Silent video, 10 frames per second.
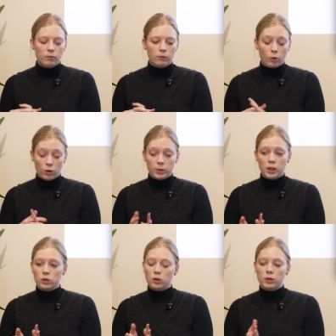for
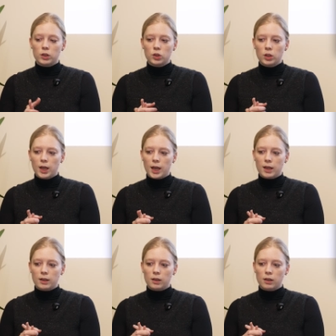being Jewish.
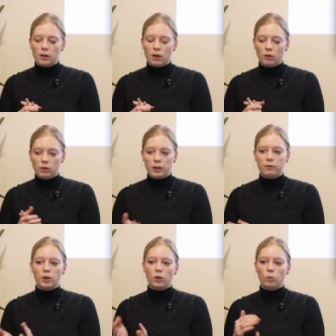And a lot
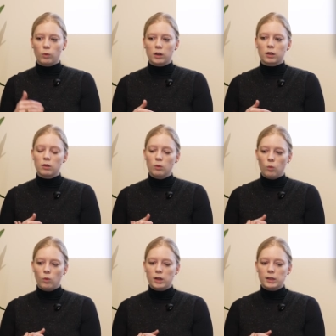of her work
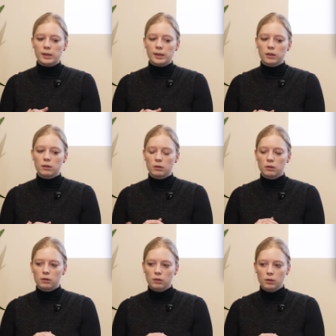was
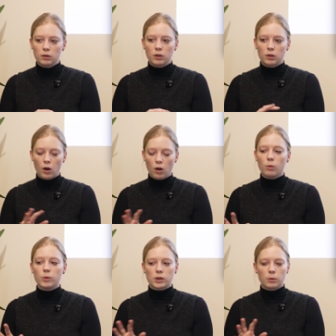
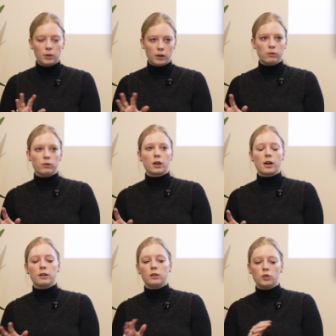almost completely
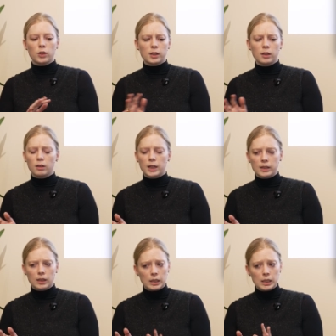forgotten. Just in the
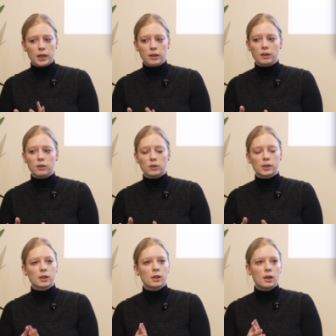last 10
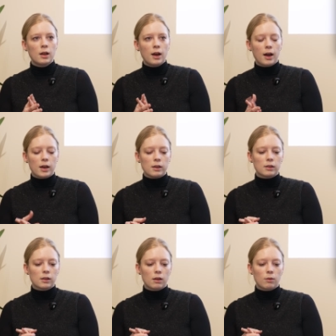years
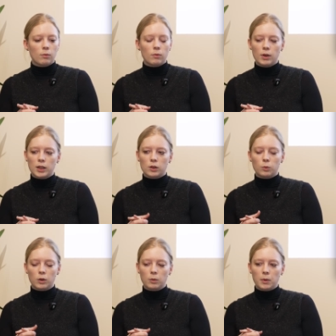has her
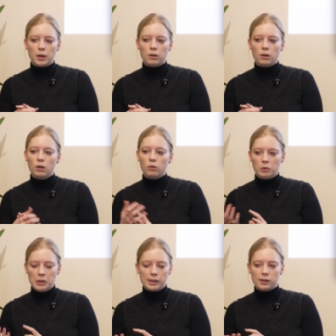work been
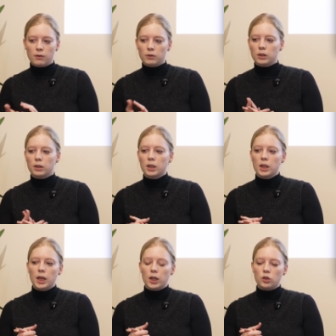rediscovered.
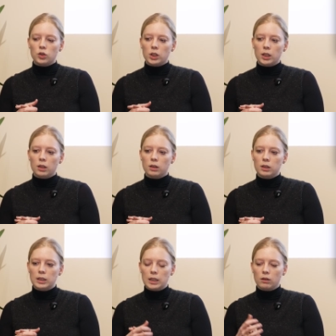And she
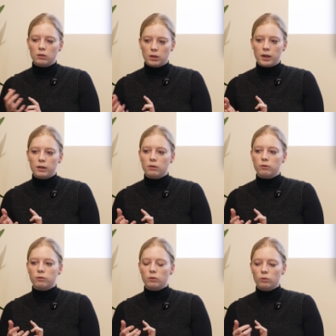did a lot of